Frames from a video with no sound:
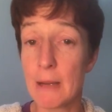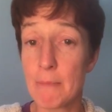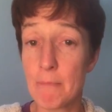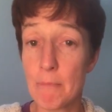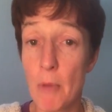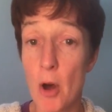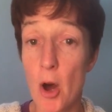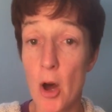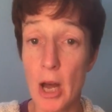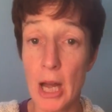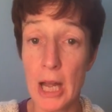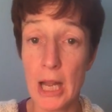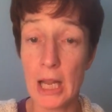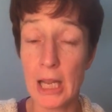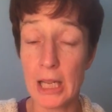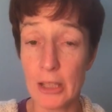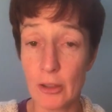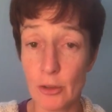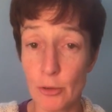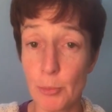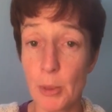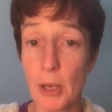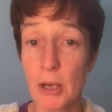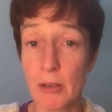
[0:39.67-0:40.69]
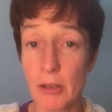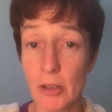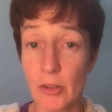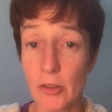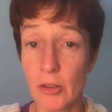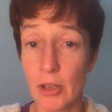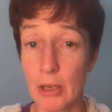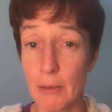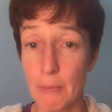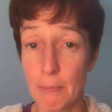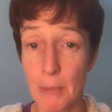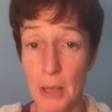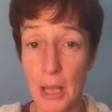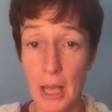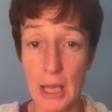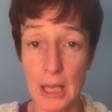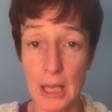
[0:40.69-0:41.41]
in my experience and